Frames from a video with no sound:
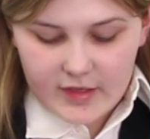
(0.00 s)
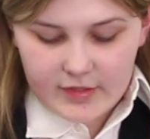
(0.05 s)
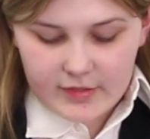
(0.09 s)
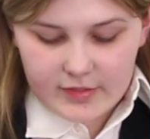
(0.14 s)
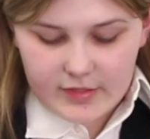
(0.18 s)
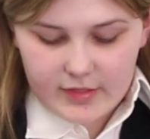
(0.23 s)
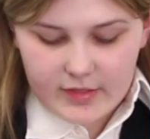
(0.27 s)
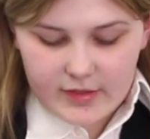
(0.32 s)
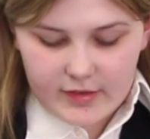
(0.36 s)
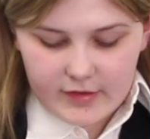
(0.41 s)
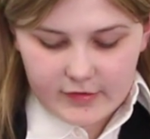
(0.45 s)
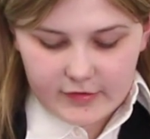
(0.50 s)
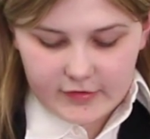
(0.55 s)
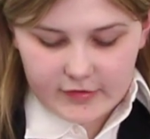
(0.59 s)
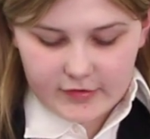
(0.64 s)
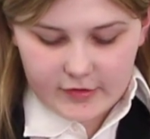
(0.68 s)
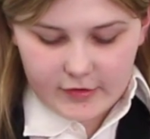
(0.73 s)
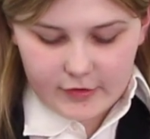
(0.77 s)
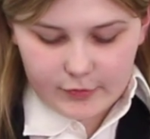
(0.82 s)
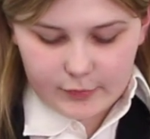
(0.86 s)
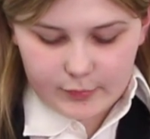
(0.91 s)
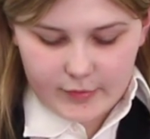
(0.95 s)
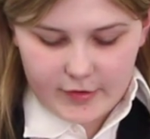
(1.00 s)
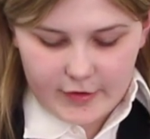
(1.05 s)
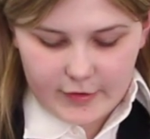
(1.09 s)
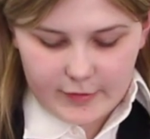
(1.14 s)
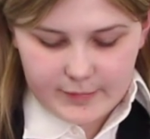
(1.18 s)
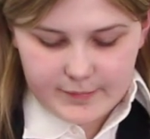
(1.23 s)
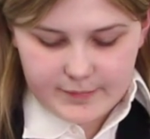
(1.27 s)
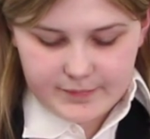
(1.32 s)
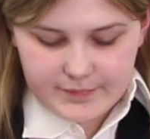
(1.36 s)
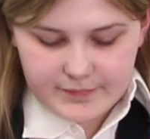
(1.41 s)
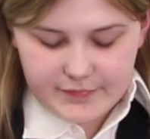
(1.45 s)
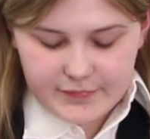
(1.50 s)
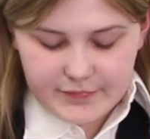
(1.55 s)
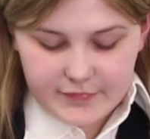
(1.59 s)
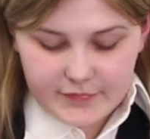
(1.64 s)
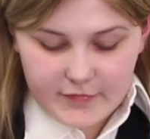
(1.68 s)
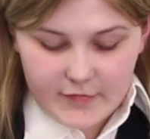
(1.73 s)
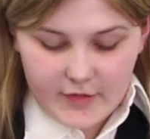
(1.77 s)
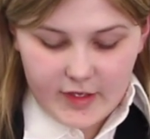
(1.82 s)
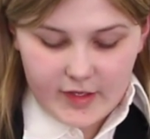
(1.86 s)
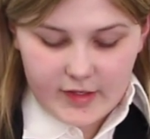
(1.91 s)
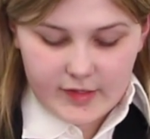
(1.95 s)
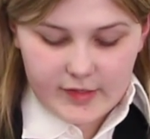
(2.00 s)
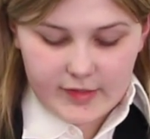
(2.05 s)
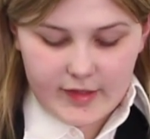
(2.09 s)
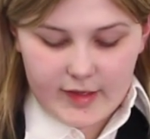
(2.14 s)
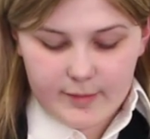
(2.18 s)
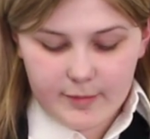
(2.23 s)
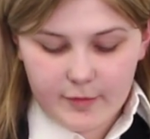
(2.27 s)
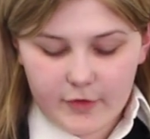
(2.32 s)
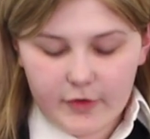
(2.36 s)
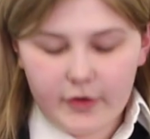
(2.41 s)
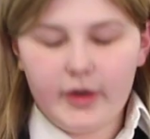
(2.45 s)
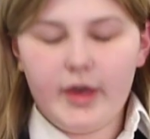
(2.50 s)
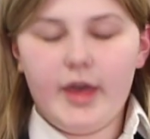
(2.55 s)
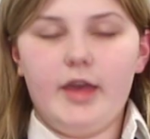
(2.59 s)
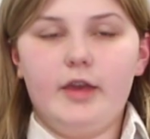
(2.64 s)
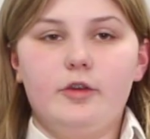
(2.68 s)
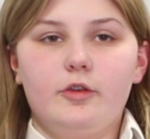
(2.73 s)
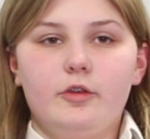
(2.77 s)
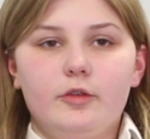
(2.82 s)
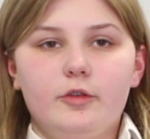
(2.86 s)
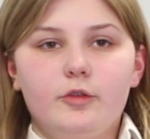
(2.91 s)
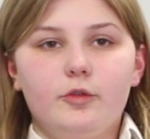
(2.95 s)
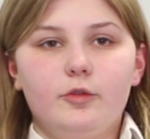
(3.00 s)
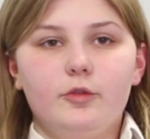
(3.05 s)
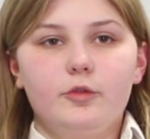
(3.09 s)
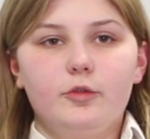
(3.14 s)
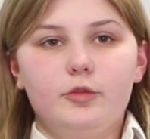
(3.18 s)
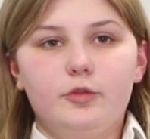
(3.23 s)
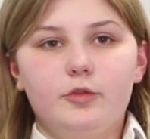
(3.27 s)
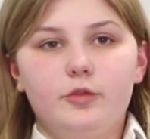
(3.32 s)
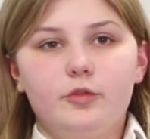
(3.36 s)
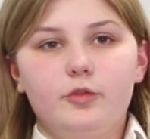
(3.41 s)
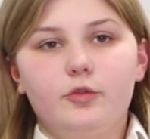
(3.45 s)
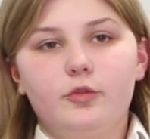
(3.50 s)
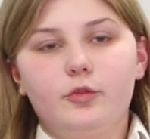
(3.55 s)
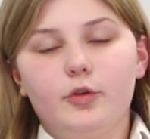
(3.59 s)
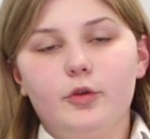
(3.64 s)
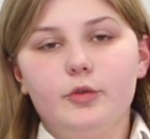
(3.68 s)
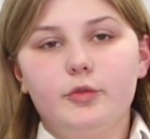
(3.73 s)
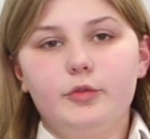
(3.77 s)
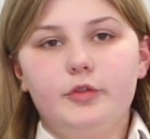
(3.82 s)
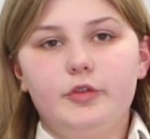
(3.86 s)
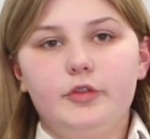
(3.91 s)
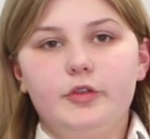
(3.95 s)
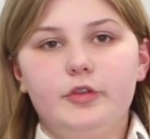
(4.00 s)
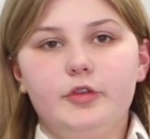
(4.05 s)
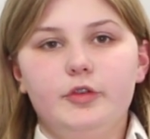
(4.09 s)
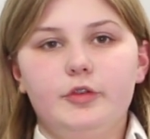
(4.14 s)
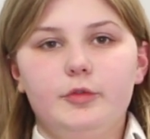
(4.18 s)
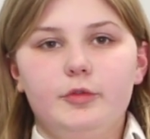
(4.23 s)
This is where labor and gross